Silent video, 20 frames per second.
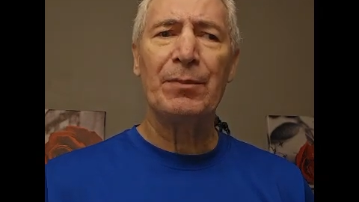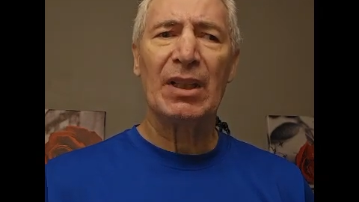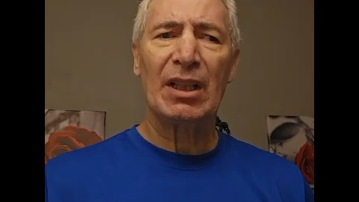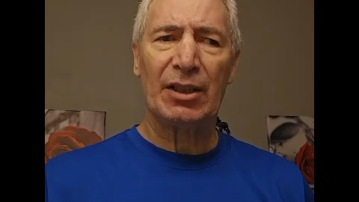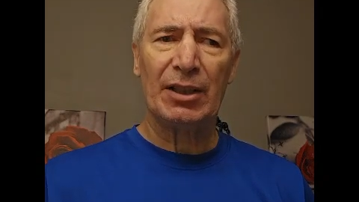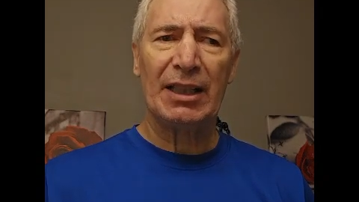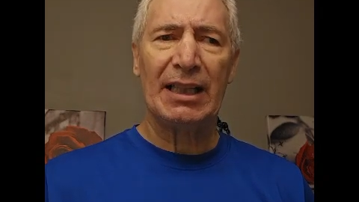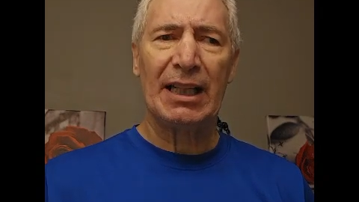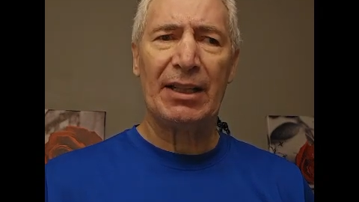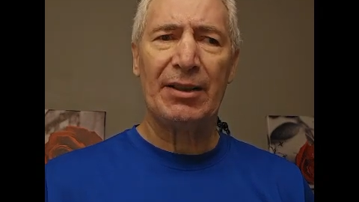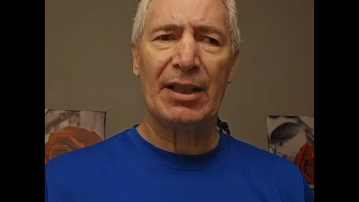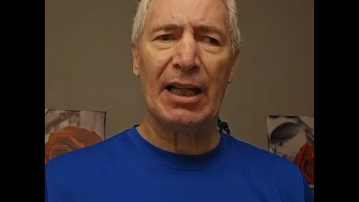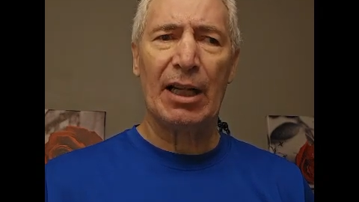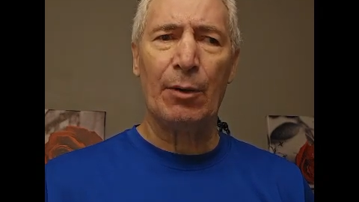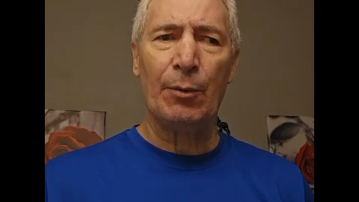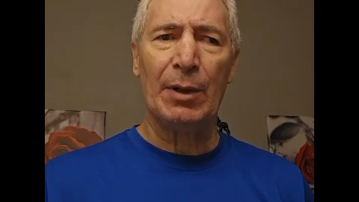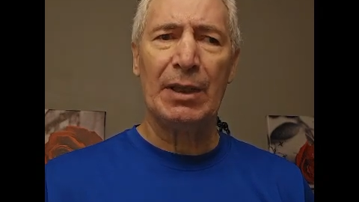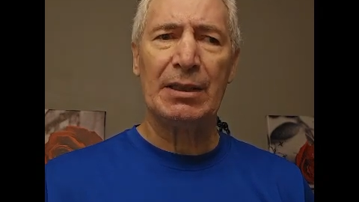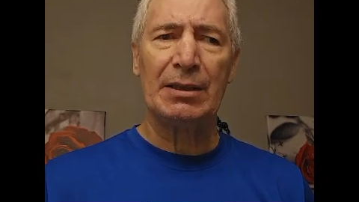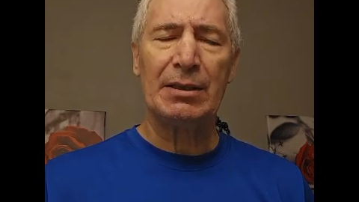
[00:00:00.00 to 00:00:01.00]
clinic that I
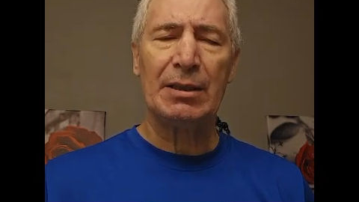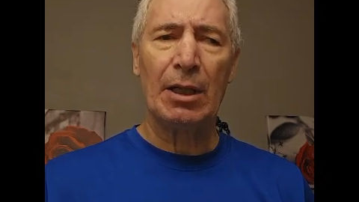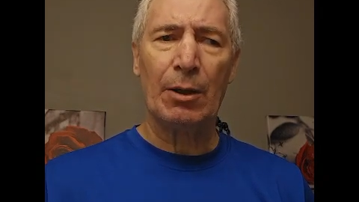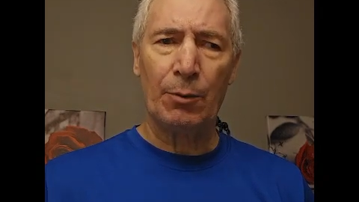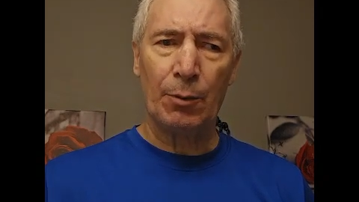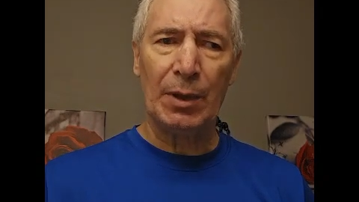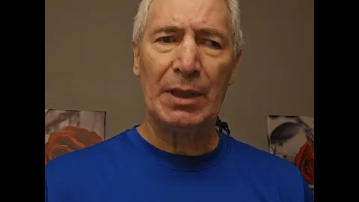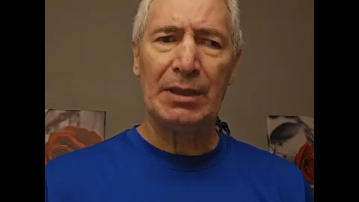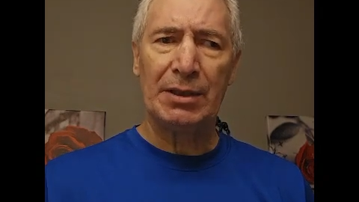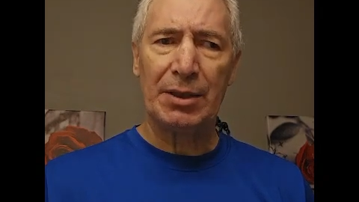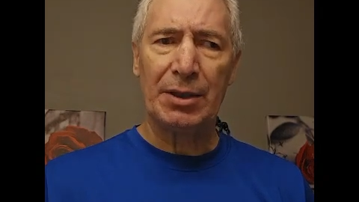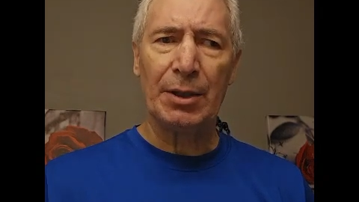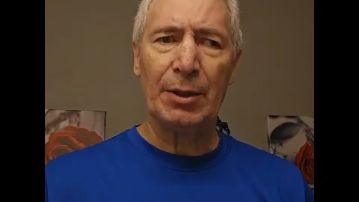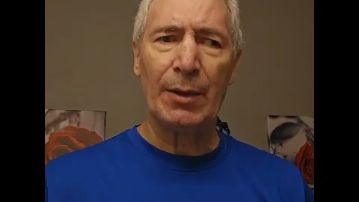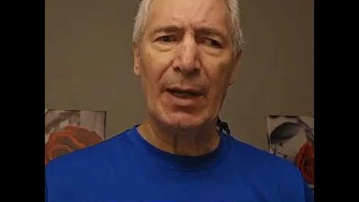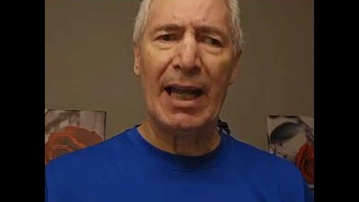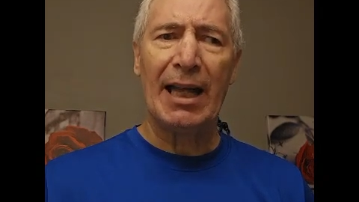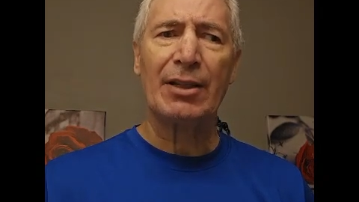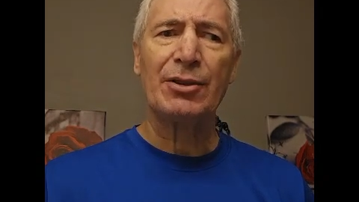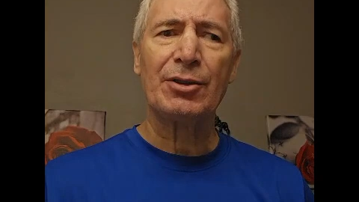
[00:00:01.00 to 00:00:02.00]
went
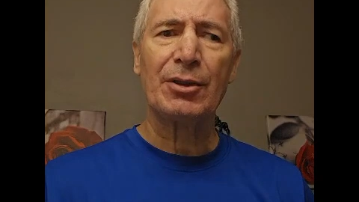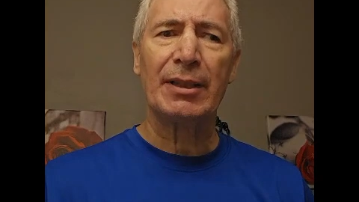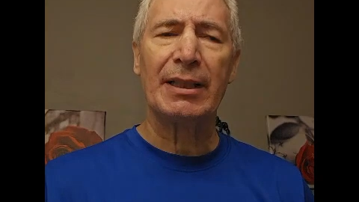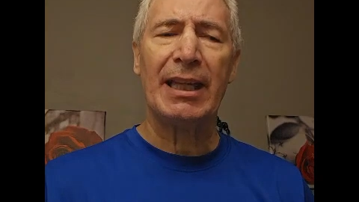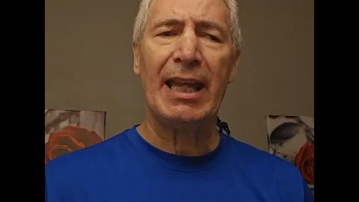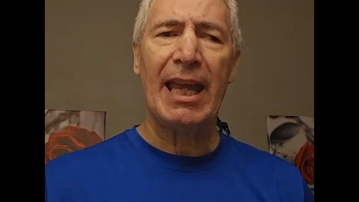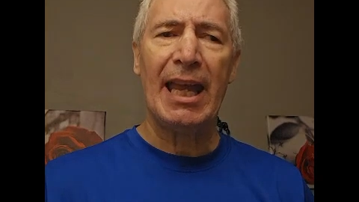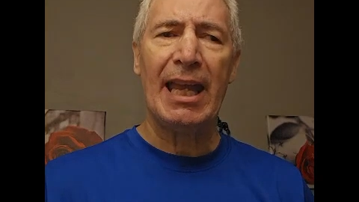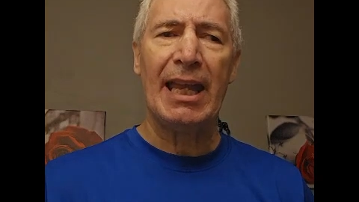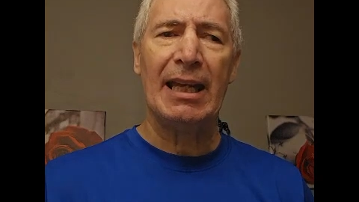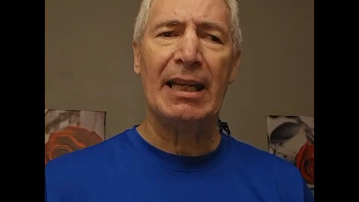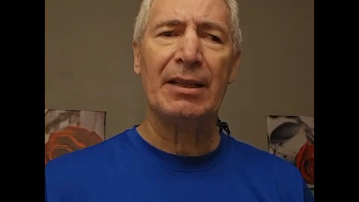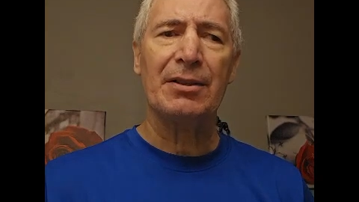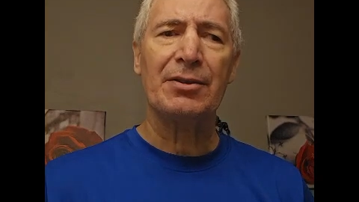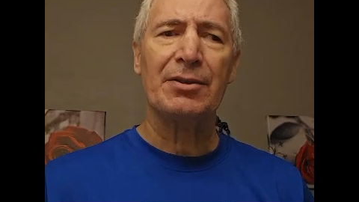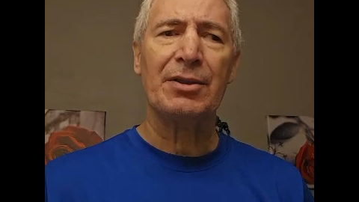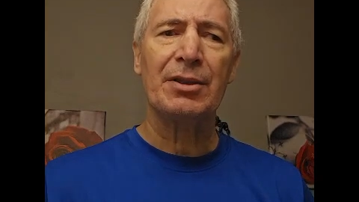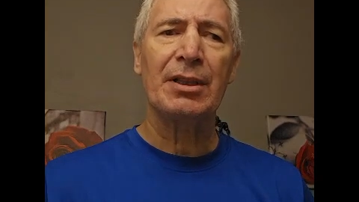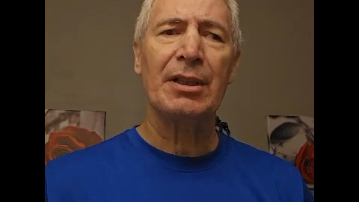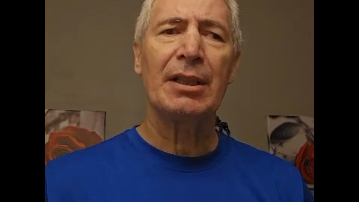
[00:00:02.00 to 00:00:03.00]
to actually
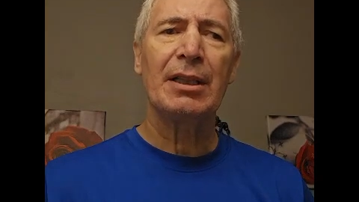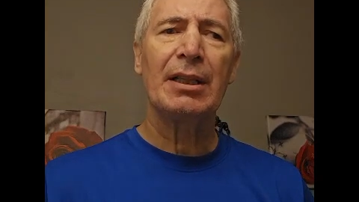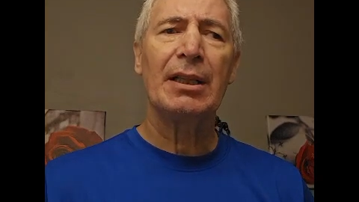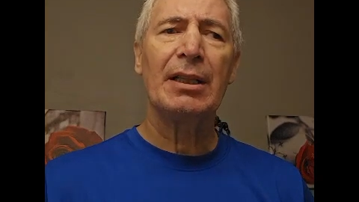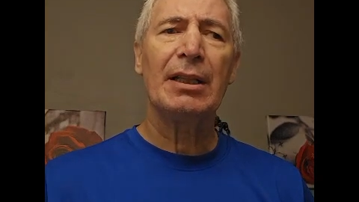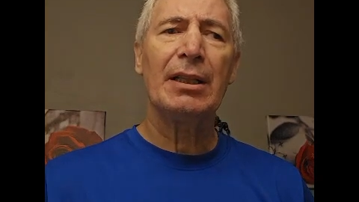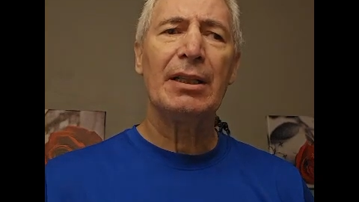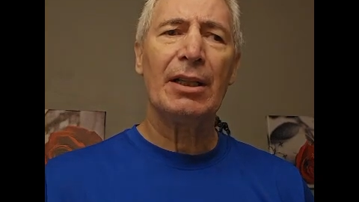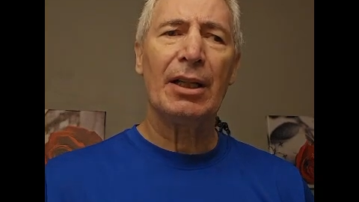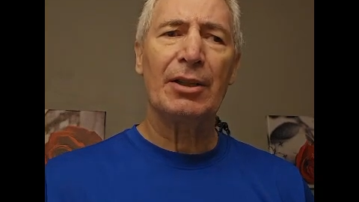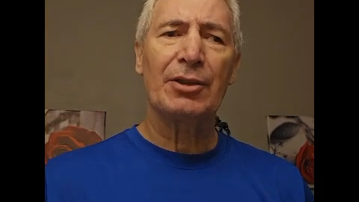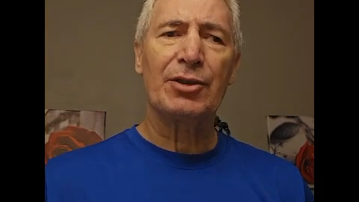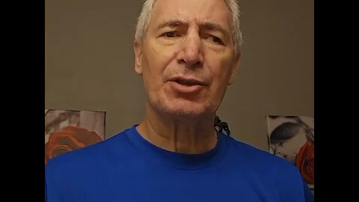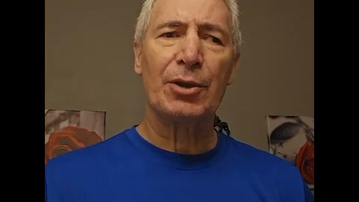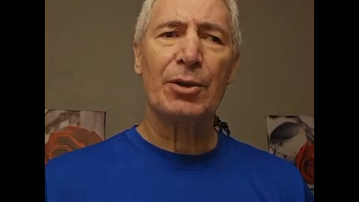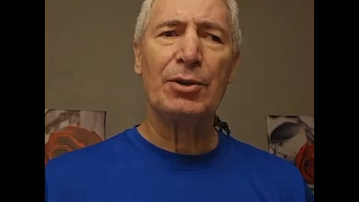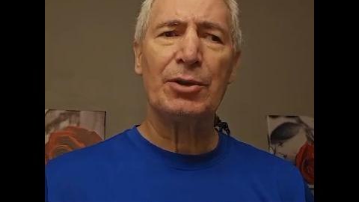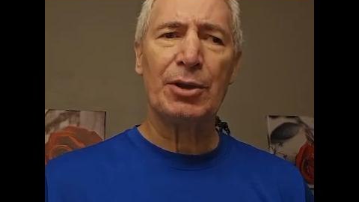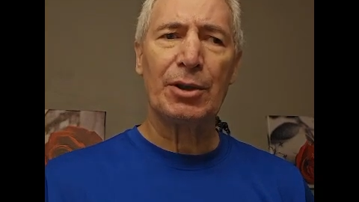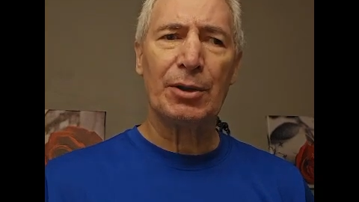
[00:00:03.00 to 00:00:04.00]
has a
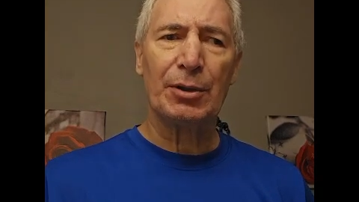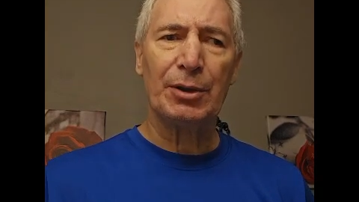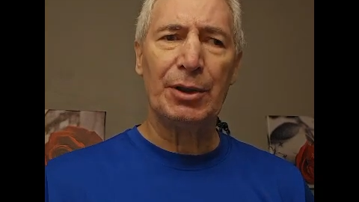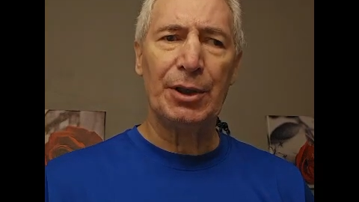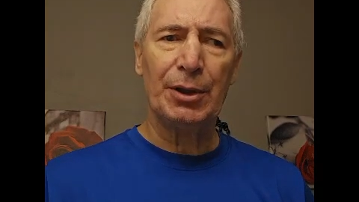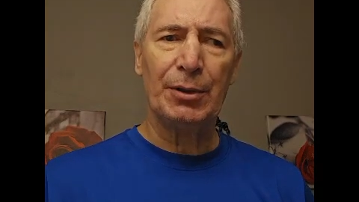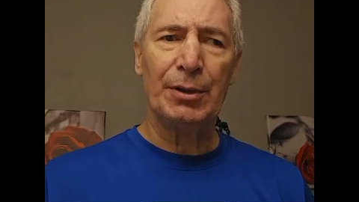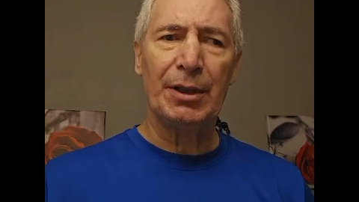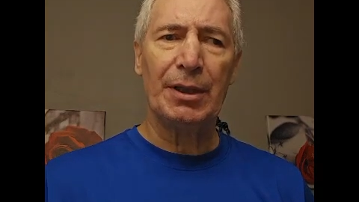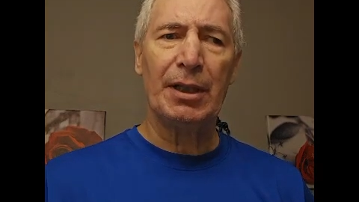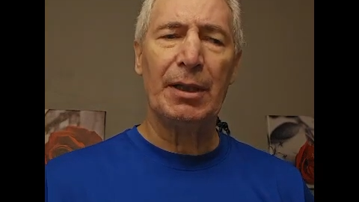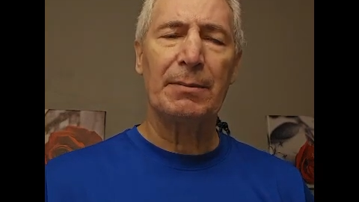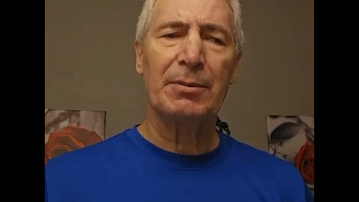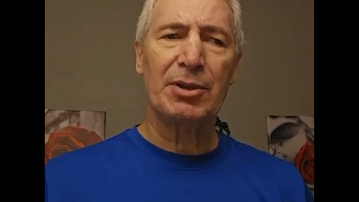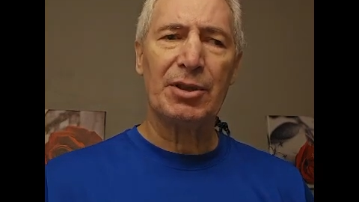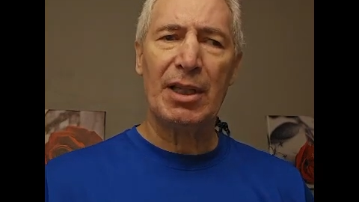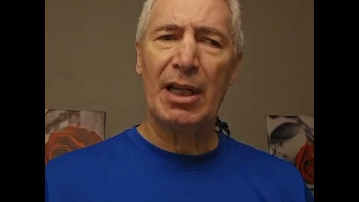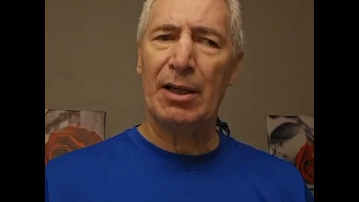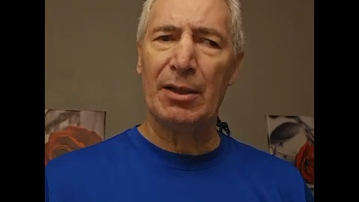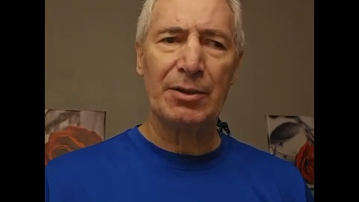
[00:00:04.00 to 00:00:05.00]
surgical unit
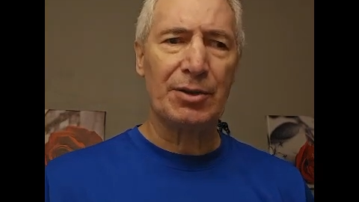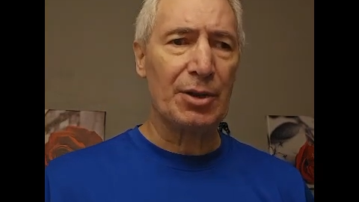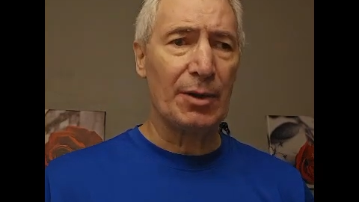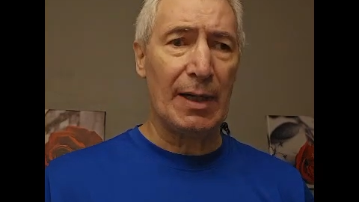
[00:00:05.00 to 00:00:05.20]
upstairs.